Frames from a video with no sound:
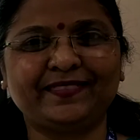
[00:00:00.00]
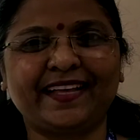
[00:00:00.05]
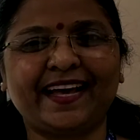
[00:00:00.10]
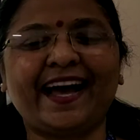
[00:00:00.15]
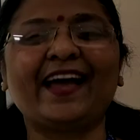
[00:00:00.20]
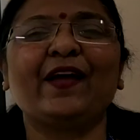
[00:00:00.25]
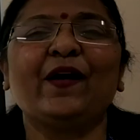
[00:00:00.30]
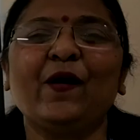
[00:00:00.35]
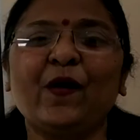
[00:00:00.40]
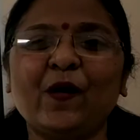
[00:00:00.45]

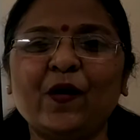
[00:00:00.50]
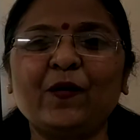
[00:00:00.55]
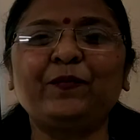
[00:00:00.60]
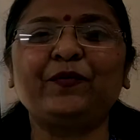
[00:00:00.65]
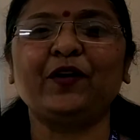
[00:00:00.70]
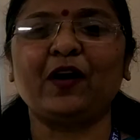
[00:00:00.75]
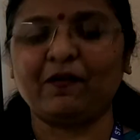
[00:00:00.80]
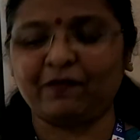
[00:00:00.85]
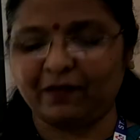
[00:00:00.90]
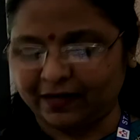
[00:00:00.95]
I hope
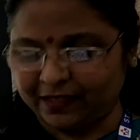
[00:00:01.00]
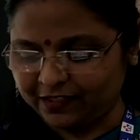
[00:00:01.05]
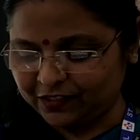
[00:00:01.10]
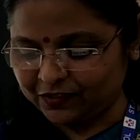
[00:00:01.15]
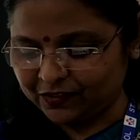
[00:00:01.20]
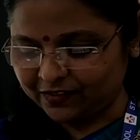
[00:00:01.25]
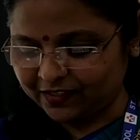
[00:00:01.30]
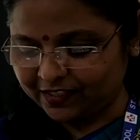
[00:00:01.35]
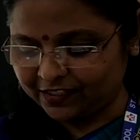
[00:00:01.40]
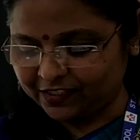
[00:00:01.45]
you have
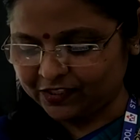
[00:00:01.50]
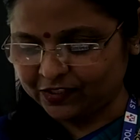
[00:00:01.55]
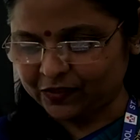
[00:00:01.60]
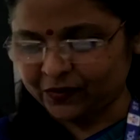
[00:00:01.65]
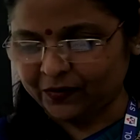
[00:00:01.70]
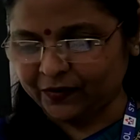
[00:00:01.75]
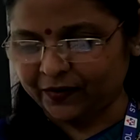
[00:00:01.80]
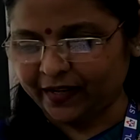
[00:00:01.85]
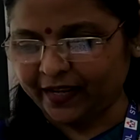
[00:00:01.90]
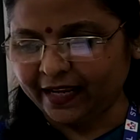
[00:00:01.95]
understood the
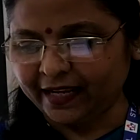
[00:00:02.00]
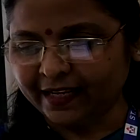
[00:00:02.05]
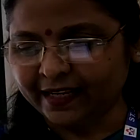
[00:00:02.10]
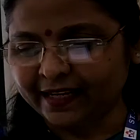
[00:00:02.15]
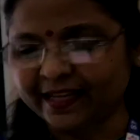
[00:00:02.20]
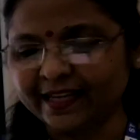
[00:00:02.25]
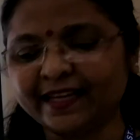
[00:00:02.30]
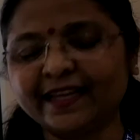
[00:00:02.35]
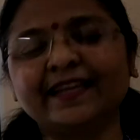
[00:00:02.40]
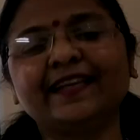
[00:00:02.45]
story.
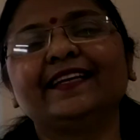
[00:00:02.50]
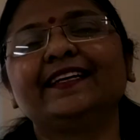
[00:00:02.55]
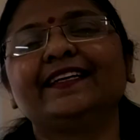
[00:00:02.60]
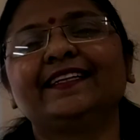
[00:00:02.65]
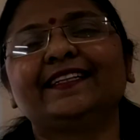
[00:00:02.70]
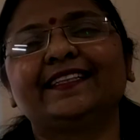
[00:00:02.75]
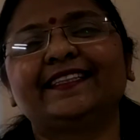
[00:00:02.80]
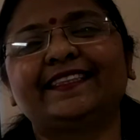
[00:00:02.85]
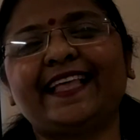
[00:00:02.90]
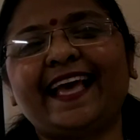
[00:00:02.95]

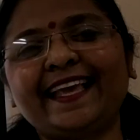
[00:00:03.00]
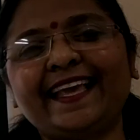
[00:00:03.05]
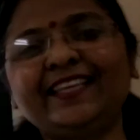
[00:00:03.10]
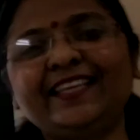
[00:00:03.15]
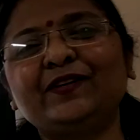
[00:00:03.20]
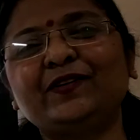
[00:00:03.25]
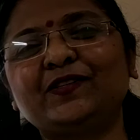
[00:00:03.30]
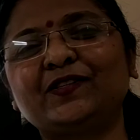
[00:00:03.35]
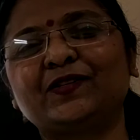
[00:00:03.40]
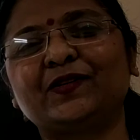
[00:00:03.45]
Thank
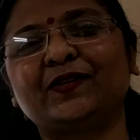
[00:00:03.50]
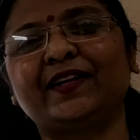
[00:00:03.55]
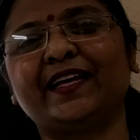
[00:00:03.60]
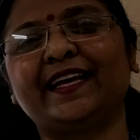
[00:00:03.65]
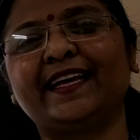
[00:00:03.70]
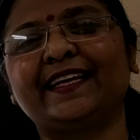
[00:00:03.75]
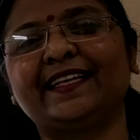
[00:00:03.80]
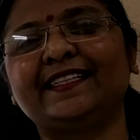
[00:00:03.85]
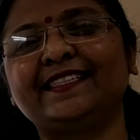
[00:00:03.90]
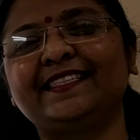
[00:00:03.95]
you,
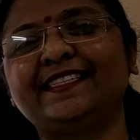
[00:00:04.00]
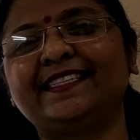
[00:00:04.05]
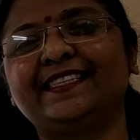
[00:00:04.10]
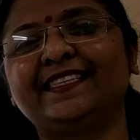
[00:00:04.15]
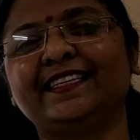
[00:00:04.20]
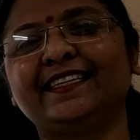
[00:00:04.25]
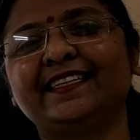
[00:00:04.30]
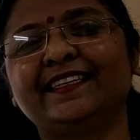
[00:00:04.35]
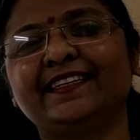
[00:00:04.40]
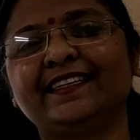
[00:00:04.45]

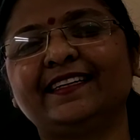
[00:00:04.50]
students.